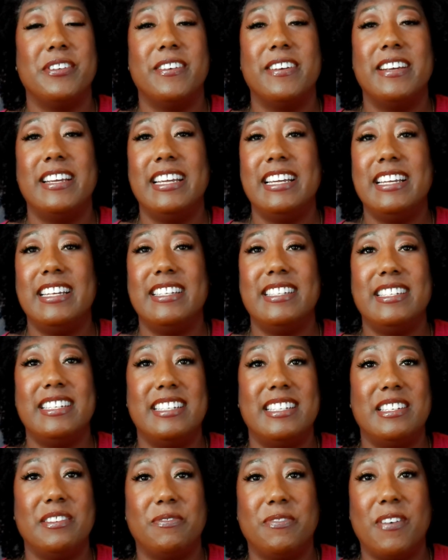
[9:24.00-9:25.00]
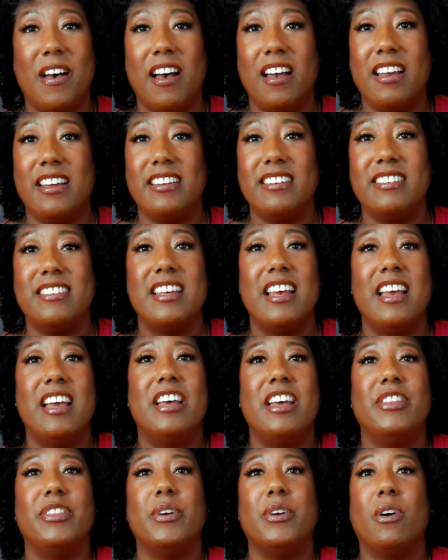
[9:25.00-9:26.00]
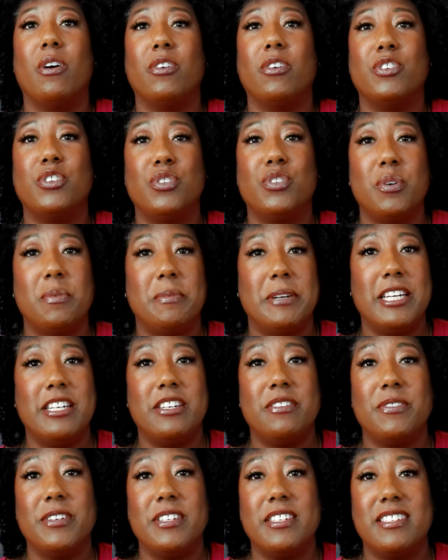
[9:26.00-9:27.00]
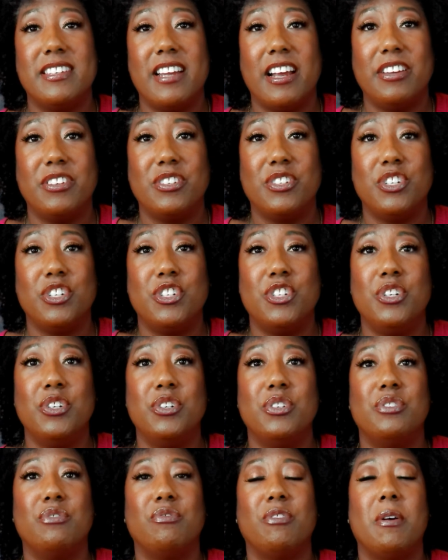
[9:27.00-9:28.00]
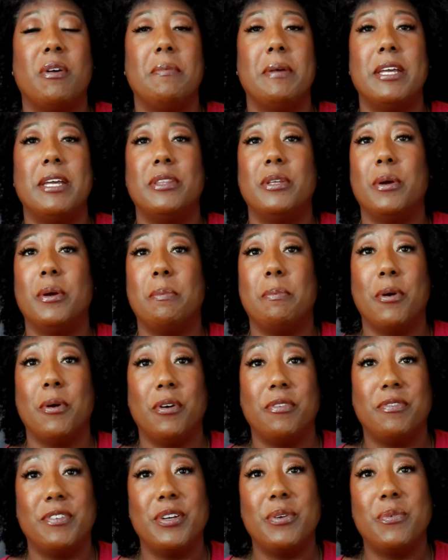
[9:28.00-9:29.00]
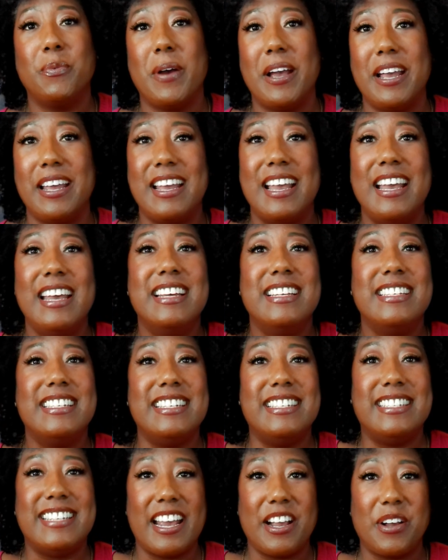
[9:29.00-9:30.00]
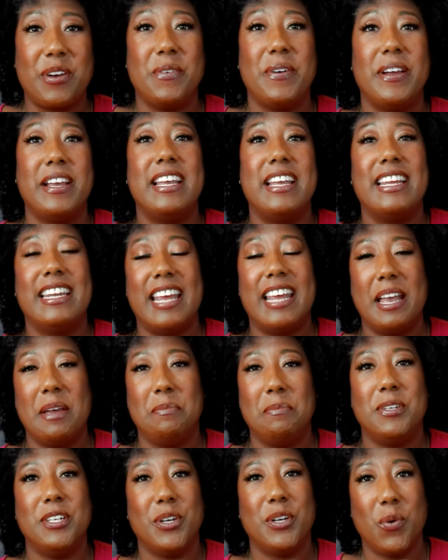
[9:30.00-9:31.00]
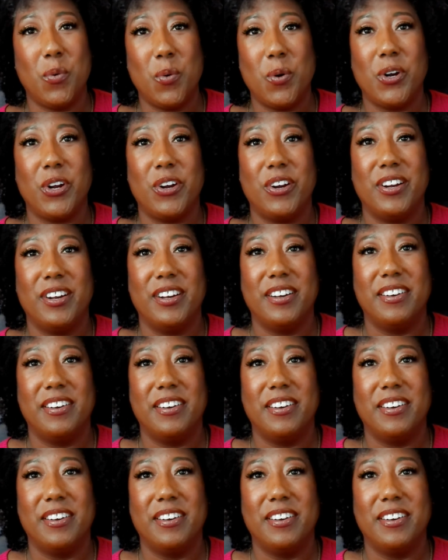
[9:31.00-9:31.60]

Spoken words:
They're easy to find. There are so many different styles to choose from, and they're a perfect way to decorate an empty corner.